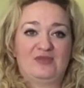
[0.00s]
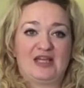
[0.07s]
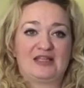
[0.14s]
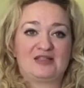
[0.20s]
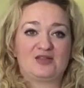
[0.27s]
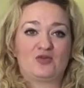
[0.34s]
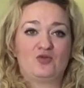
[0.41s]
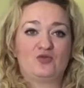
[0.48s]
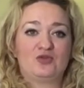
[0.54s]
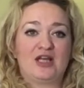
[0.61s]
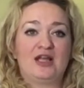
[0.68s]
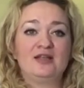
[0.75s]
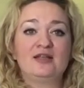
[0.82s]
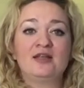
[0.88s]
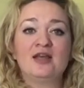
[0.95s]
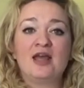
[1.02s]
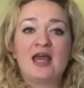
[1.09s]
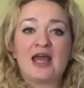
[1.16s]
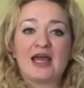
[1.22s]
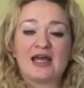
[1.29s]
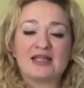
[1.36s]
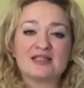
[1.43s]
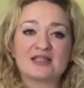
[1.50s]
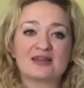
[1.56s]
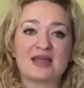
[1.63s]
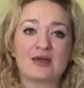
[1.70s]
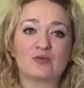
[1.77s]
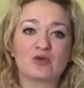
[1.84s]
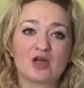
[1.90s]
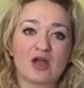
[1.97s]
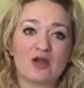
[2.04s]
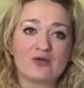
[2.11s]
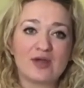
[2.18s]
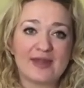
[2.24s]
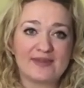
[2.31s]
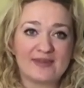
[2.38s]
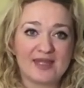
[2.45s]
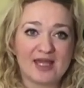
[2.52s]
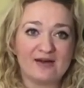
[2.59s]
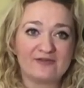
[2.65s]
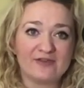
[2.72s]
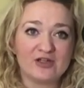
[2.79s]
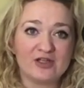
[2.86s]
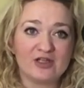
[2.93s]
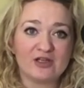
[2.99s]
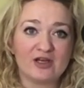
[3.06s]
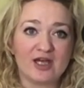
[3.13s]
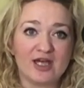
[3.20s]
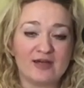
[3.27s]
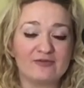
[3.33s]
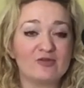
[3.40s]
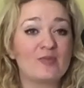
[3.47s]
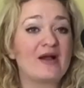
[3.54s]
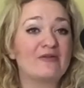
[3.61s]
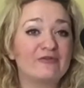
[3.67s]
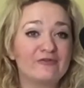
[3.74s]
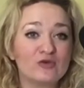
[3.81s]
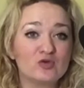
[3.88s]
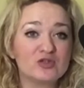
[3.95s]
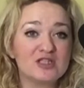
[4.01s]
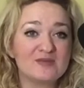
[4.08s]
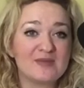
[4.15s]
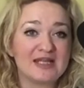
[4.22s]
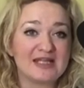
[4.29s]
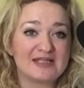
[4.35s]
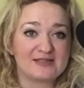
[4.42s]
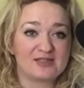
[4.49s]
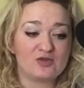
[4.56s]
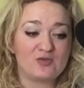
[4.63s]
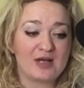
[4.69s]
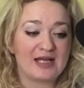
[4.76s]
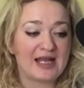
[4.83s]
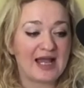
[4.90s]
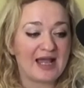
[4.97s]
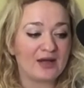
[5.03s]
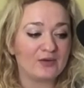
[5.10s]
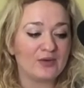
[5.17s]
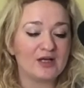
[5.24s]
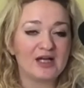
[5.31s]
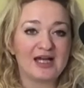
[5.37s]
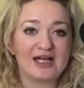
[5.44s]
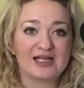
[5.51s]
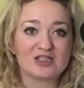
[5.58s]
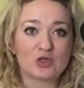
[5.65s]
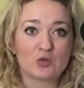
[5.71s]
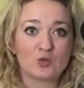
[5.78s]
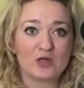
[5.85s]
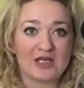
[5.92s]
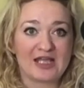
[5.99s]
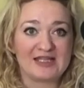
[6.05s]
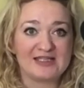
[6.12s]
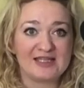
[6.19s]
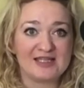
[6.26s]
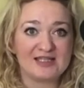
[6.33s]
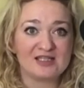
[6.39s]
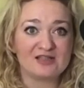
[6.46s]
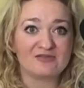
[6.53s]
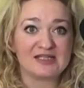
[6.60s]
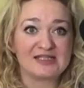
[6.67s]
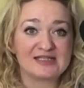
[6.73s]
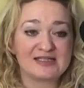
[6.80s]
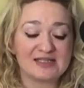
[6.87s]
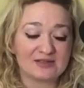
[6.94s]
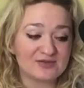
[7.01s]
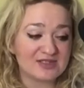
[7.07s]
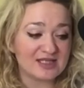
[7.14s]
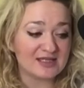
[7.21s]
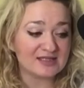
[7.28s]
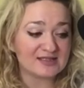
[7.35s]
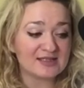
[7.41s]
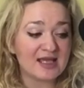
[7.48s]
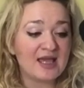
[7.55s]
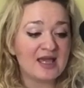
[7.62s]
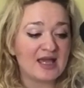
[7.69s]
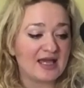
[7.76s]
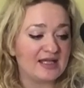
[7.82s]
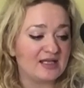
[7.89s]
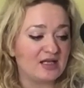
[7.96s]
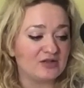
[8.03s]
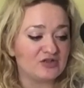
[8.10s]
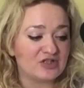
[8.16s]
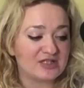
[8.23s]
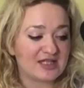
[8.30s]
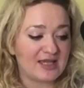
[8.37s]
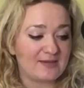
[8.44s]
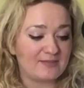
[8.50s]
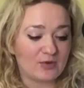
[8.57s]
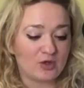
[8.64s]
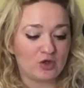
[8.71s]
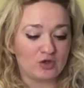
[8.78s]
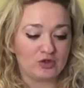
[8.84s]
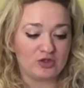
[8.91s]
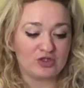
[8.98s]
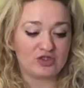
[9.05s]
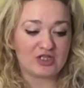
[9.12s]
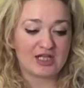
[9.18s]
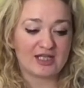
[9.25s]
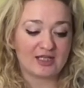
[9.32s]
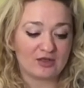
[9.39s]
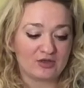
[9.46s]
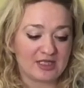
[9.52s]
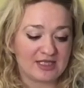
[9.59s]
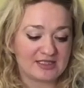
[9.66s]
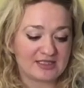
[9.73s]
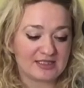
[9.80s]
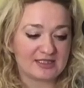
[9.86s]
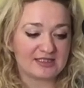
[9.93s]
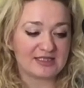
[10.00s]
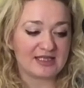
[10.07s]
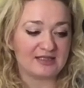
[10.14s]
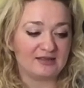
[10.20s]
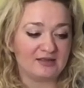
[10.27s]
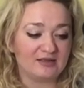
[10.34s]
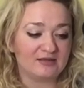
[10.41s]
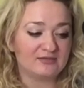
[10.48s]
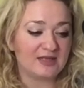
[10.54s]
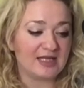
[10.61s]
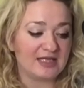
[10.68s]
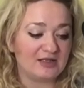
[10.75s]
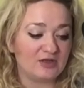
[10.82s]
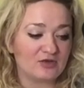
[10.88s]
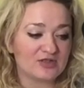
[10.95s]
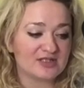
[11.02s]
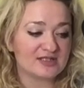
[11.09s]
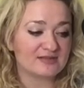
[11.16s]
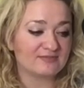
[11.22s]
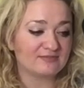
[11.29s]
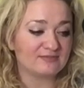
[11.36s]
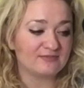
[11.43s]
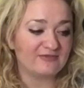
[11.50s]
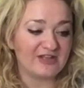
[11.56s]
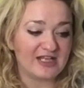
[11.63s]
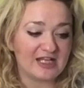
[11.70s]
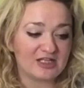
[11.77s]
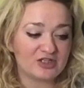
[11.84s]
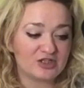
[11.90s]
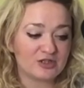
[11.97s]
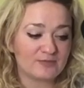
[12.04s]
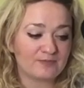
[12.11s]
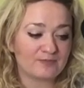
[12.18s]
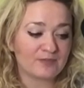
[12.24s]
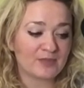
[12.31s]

that's all done, and that will go in the oven for about 40 minutes to an hour at 180 degrees Celsius, and I'll just keep on checking on it until it looks finished.